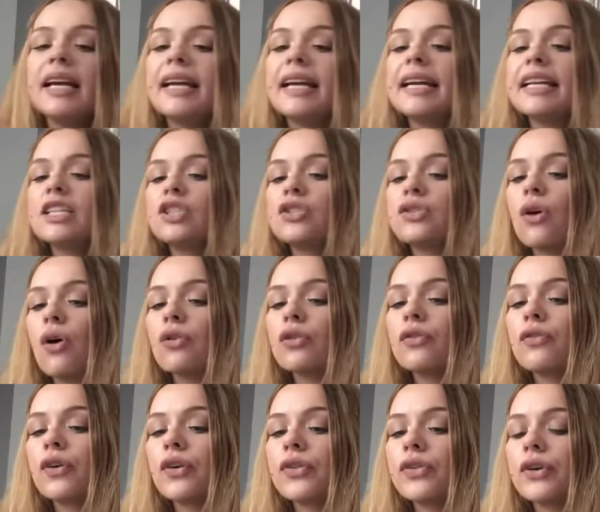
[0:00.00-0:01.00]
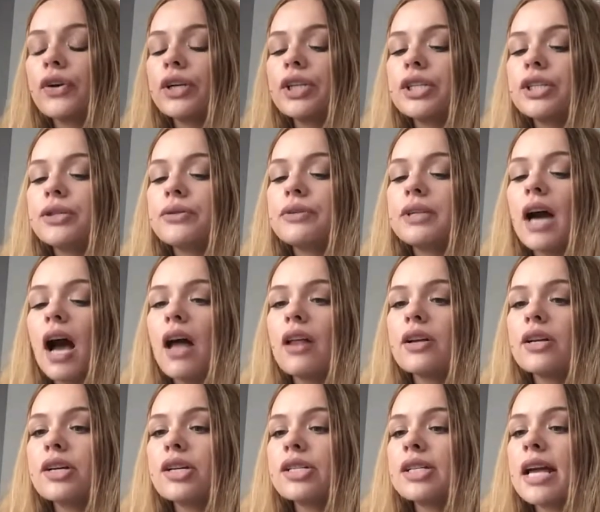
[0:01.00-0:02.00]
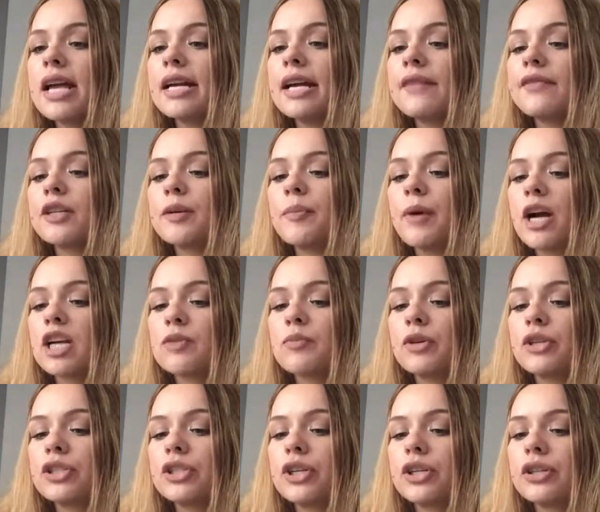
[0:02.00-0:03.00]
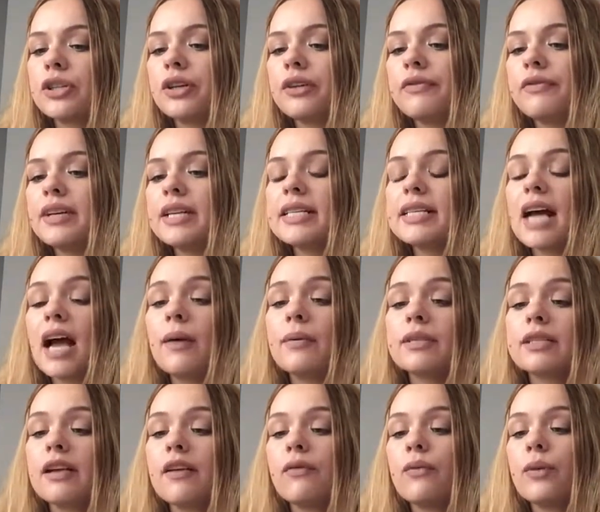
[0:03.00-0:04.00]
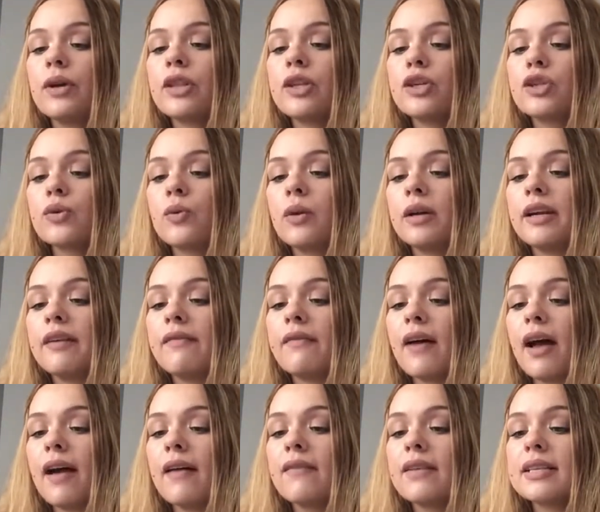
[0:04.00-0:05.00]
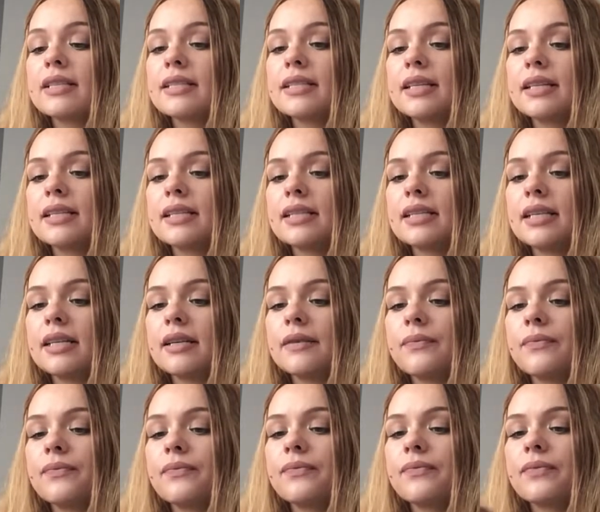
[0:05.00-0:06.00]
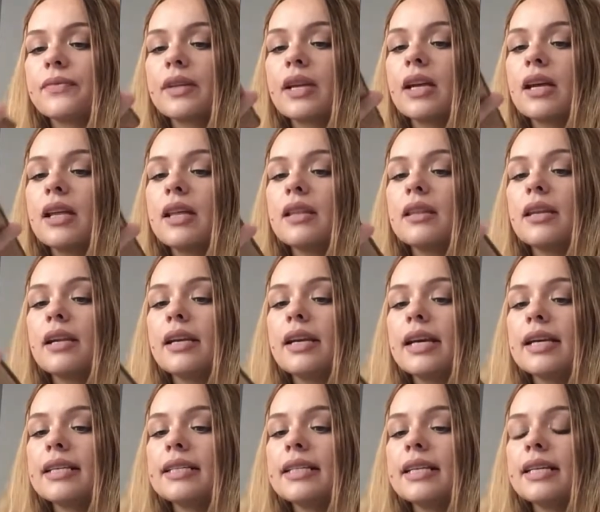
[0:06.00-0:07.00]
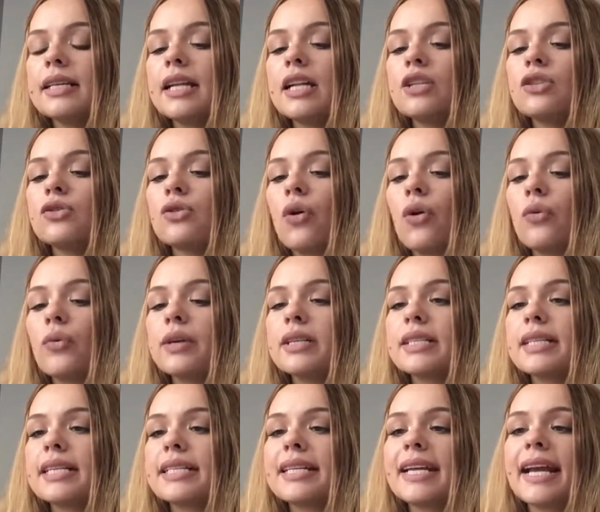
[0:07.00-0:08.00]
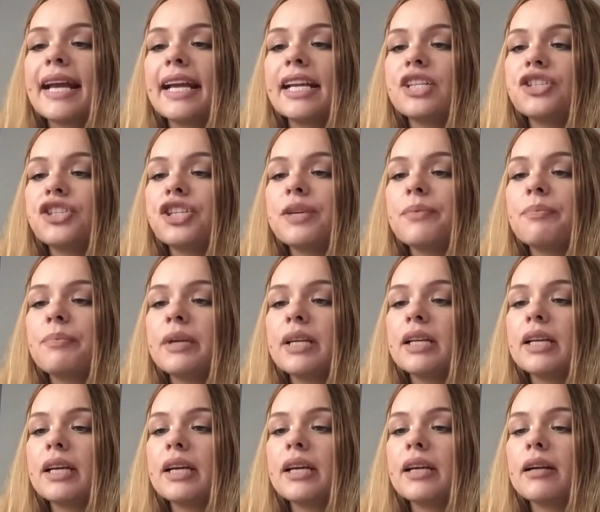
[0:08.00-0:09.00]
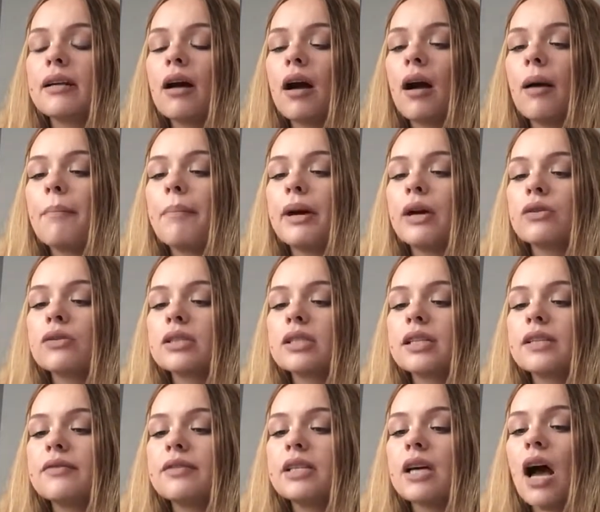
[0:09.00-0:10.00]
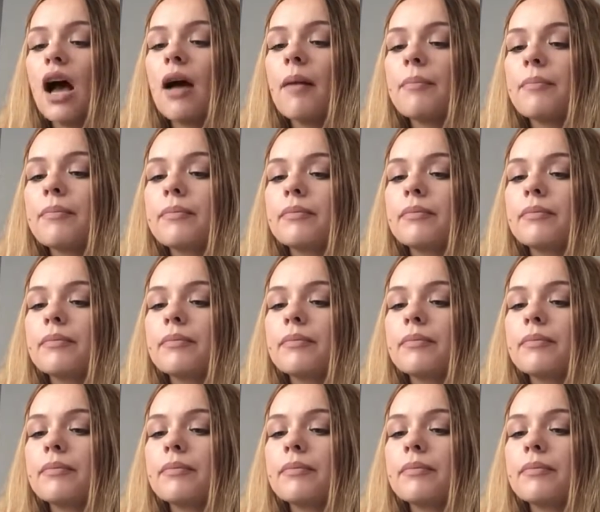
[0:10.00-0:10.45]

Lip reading: It sold for $32, and after Poshmark took their fees, I was left with $25.60. The next thing that sold was this Angie Beat It bell sleeve top.